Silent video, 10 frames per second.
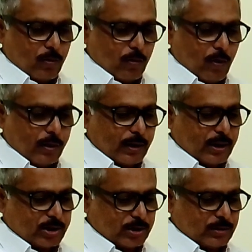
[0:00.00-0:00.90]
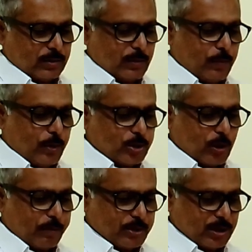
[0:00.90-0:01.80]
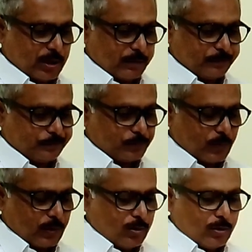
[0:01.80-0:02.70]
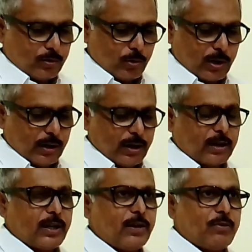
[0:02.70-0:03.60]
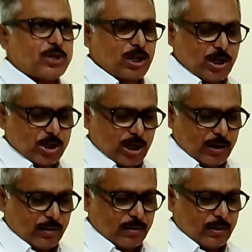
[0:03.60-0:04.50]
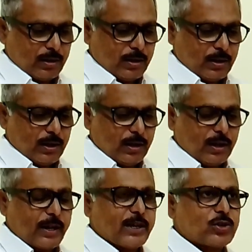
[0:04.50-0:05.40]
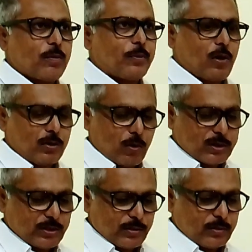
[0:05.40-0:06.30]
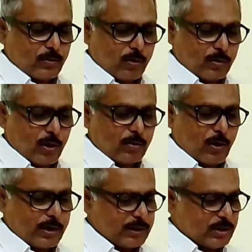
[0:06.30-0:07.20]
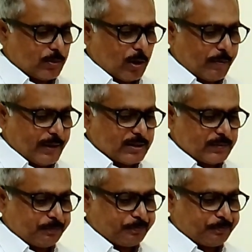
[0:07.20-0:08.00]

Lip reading: orders the police officer to conduct the investigation in the case of non-cognizable offence,